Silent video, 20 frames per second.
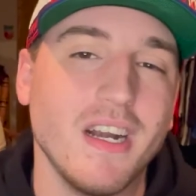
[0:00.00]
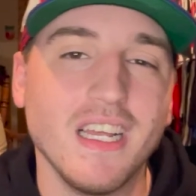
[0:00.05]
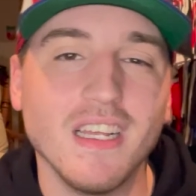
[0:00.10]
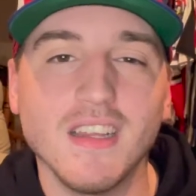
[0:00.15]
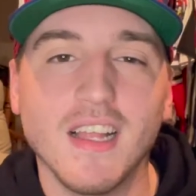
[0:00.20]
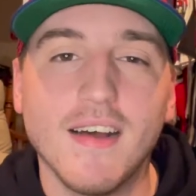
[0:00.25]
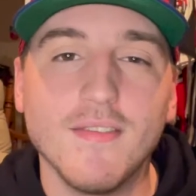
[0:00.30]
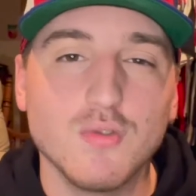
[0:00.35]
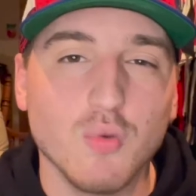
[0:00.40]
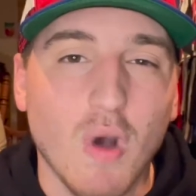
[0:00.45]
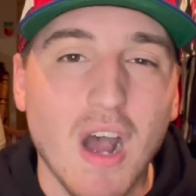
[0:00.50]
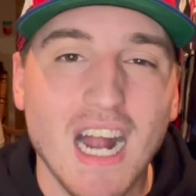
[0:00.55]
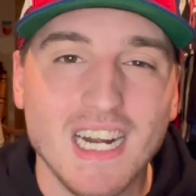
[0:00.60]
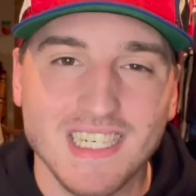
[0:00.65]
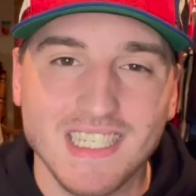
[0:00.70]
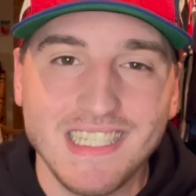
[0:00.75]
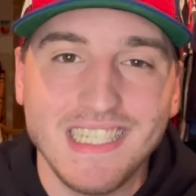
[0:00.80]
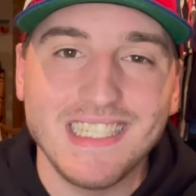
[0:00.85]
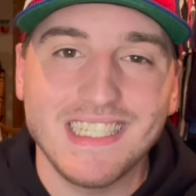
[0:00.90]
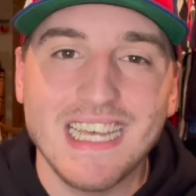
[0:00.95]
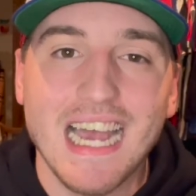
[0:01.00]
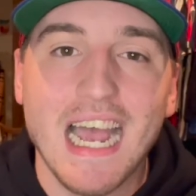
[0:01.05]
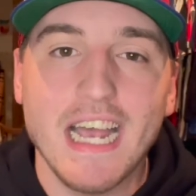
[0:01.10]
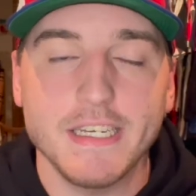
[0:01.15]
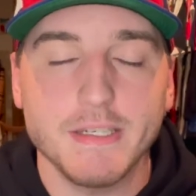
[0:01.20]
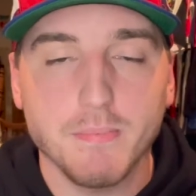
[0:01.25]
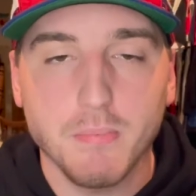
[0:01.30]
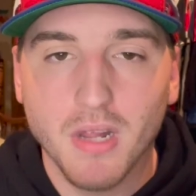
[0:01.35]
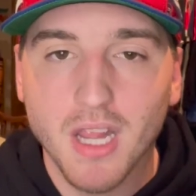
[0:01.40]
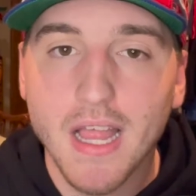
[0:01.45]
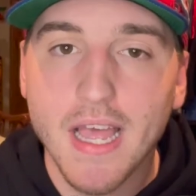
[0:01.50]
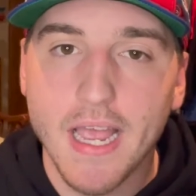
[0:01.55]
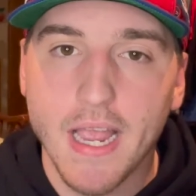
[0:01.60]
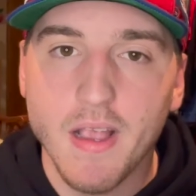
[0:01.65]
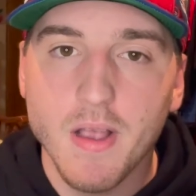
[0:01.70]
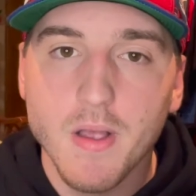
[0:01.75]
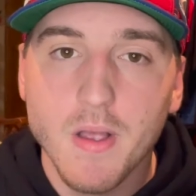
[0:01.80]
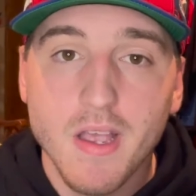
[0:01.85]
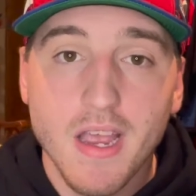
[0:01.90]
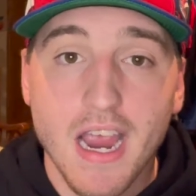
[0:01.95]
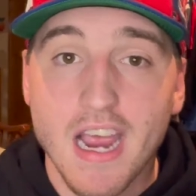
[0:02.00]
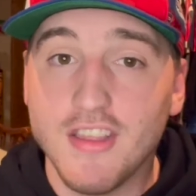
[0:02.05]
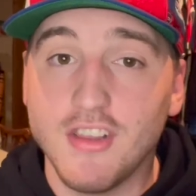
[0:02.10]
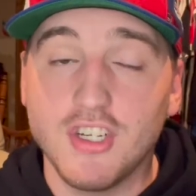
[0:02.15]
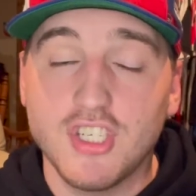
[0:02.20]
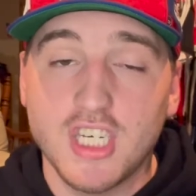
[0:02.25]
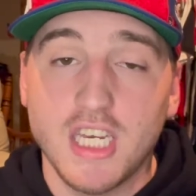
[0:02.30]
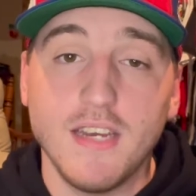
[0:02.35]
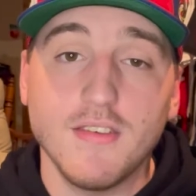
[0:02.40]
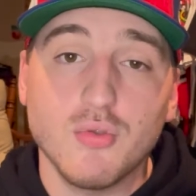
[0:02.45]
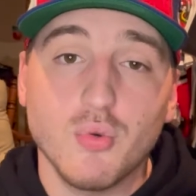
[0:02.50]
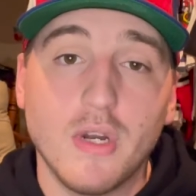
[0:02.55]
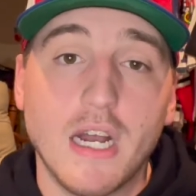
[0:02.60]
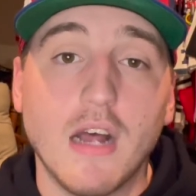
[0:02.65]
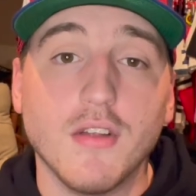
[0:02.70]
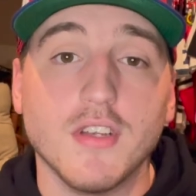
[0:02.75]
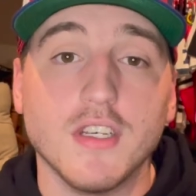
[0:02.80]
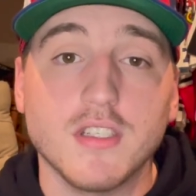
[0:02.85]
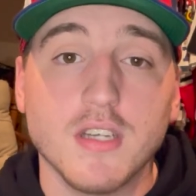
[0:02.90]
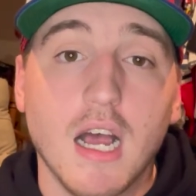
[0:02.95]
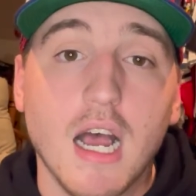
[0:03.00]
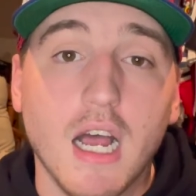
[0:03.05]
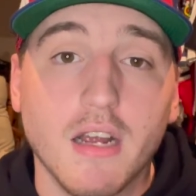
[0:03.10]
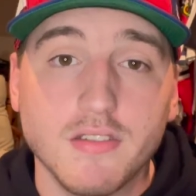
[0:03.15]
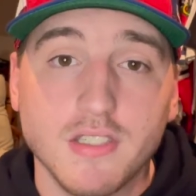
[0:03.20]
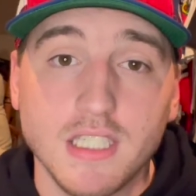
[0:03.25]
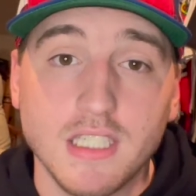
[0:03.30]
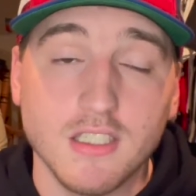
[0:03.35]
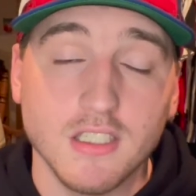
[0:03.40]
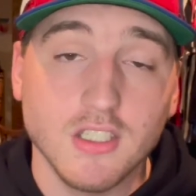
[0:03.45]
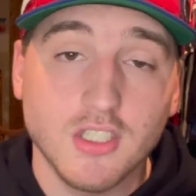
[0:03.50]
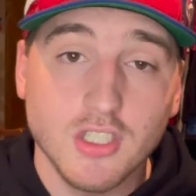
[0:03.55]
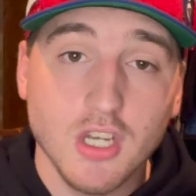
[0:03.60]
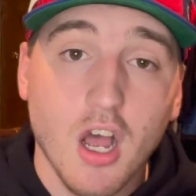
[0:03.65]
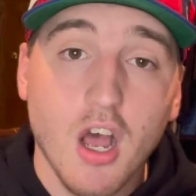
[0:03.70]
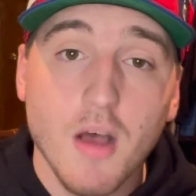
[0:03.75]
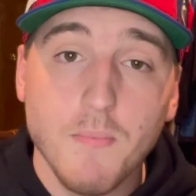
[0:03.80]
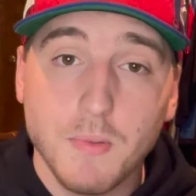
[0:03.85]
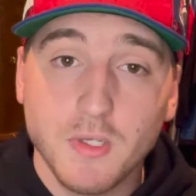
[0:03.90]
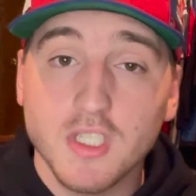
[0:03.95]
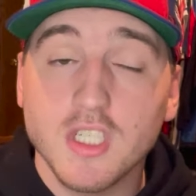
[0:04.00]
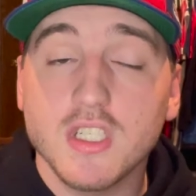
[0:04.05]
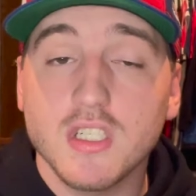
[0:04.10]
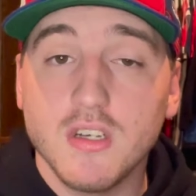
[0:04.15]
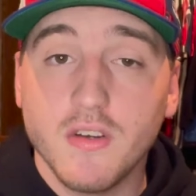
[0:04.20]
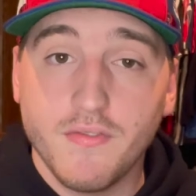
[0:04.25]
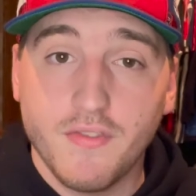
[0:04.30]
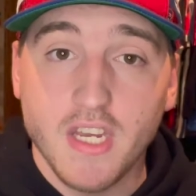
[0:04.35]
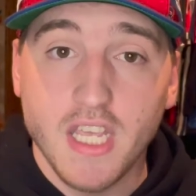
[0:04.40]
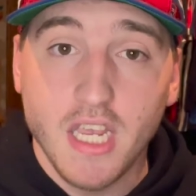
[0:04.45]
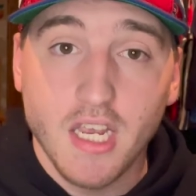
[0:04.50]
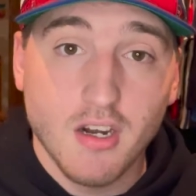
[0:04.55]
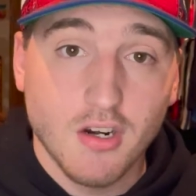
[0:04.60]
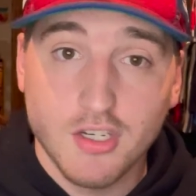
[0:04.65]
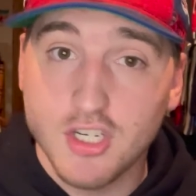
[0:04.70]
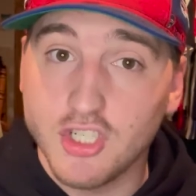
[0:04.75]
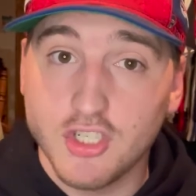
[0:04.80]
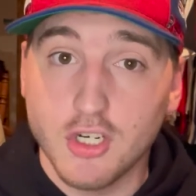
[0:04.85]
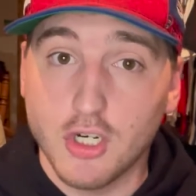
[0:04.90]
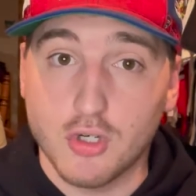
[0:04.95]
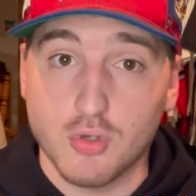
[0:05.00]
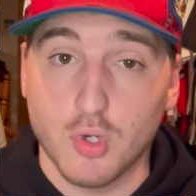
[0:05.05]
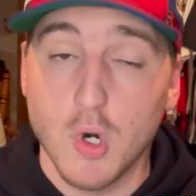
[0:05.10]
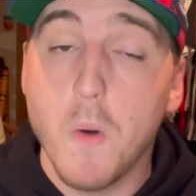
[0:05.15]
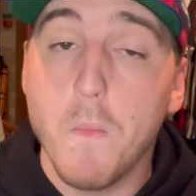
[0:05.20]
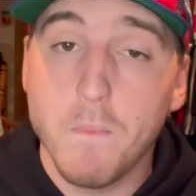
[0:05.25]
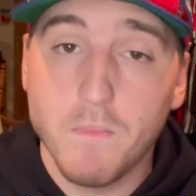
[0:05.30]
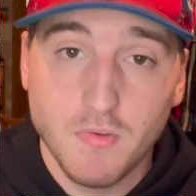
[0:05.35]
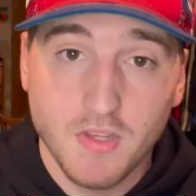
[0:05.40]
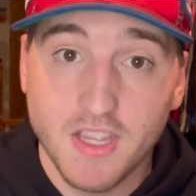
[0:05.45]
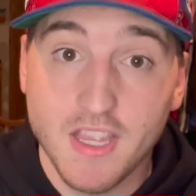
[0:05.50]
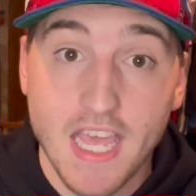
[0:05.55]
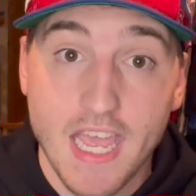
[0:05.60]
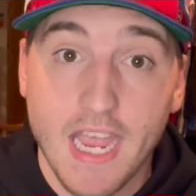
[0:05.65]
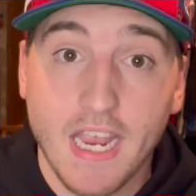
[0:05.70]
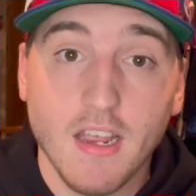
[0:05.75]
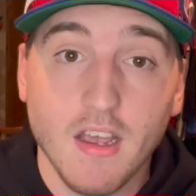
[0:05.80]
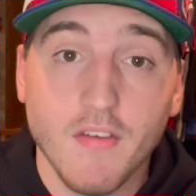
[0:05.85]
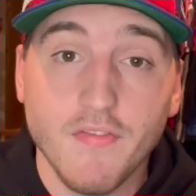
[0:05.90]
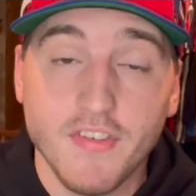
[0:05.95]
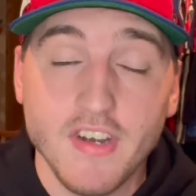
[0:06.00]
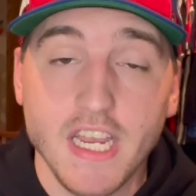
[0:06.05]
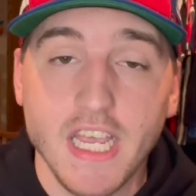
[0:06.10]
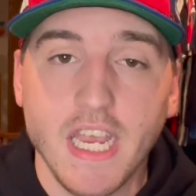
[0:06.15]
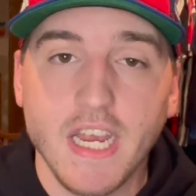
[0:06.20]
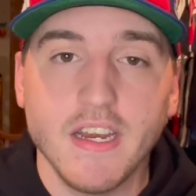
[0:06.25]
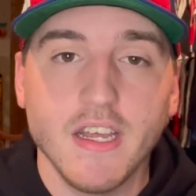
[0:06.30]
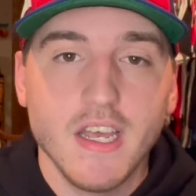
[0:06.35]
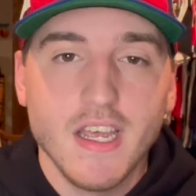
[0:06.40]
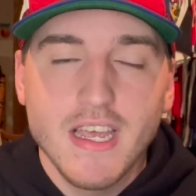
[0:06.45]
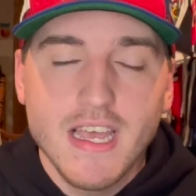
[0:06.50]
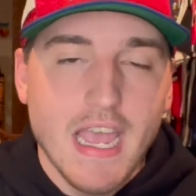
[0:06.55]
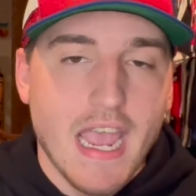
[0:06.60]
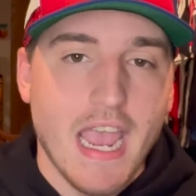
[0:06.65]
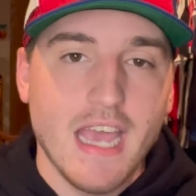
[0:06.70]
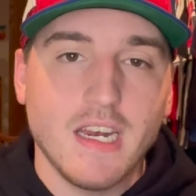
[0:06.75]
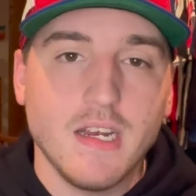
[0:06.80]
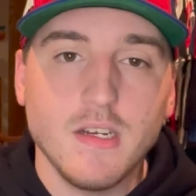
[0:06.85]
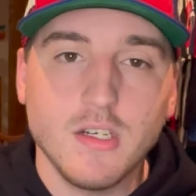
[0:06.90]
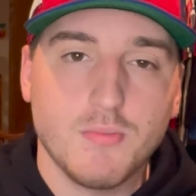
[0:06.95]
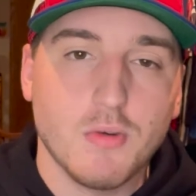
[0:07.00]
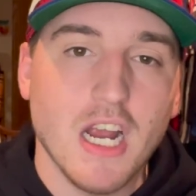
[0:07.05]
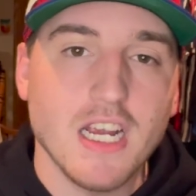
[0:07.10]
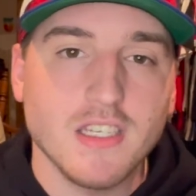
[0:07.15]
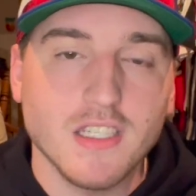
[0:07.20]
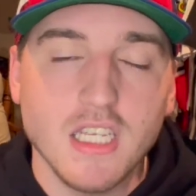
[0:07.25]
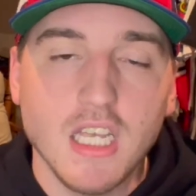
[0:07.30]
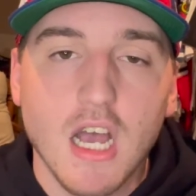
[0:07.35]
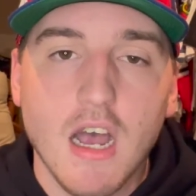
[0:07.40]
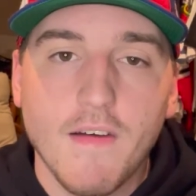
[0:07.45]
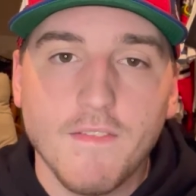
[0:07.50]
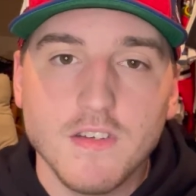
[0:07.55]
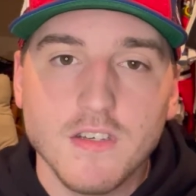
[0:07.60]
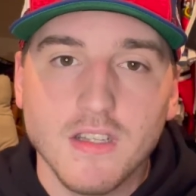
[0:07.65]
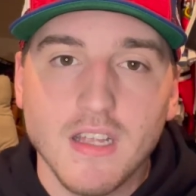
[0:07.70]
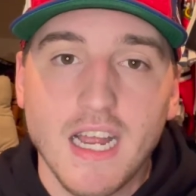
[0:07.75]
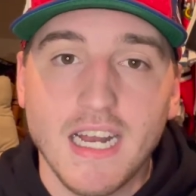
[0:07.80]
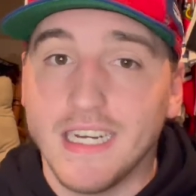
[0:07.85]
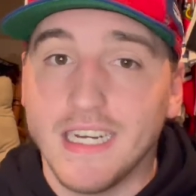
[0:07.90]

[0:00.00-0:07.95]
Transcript: loves watching these guys play. And the Chiefs went out this offseason, saw a position of need, or just a group thing of need, and addressed the offensive line.